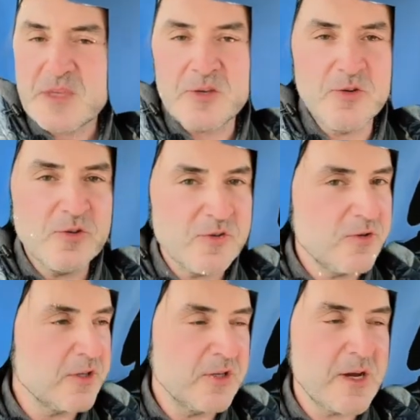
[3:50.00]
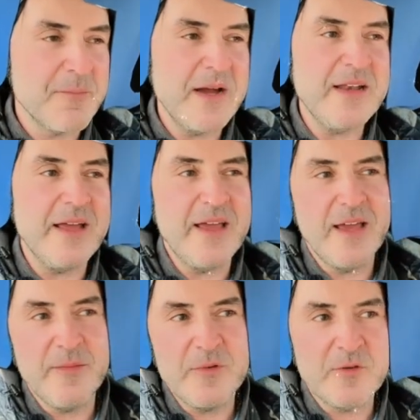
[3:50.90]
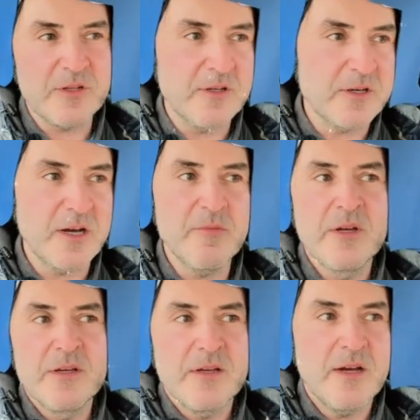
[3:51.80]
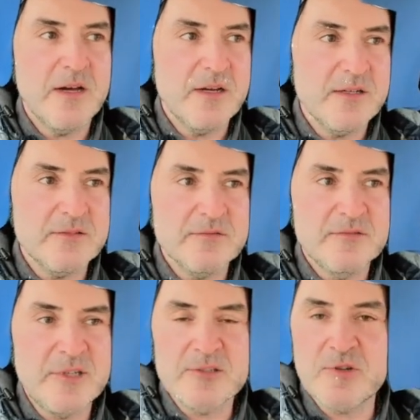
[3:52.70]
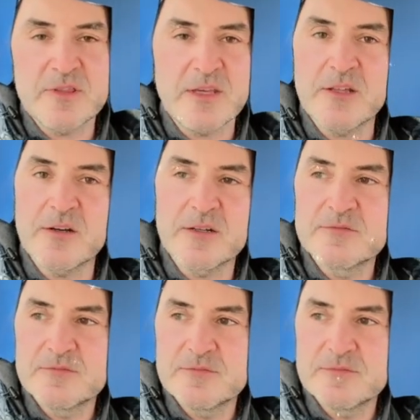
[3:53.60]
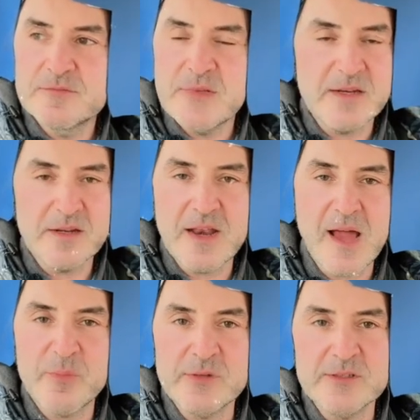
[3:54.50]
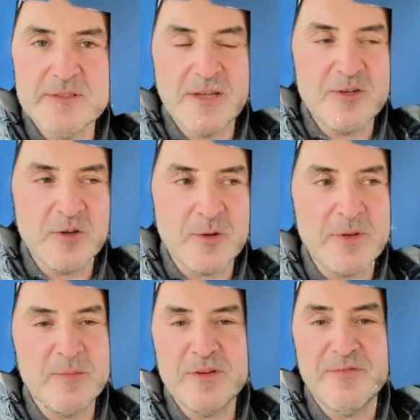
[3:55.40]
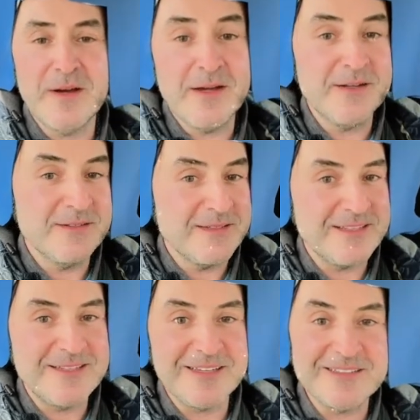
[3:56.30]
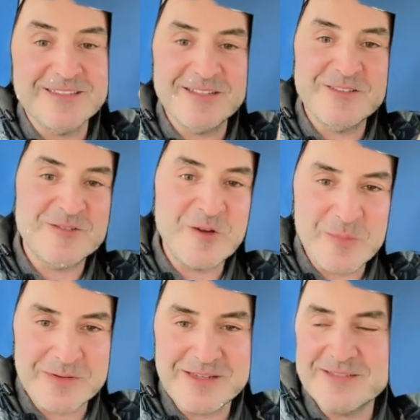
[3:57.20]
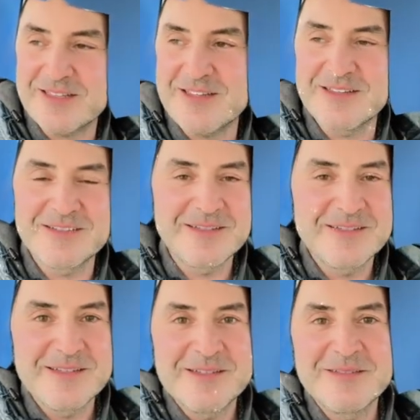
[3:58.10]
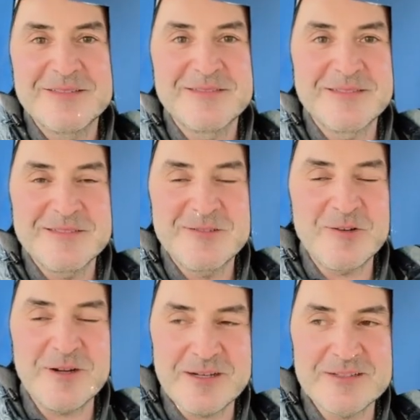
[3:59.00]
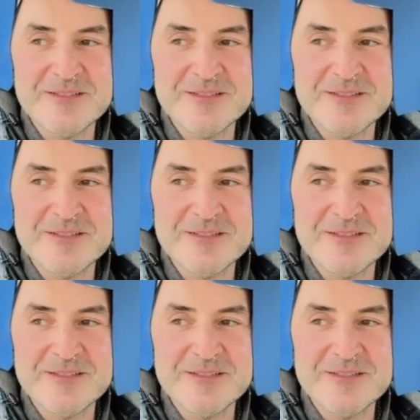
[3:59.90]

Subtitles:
you can look up my name, you can look up District Theater, Indianapolis, and you're going to be able to find the tickets super easy. Join us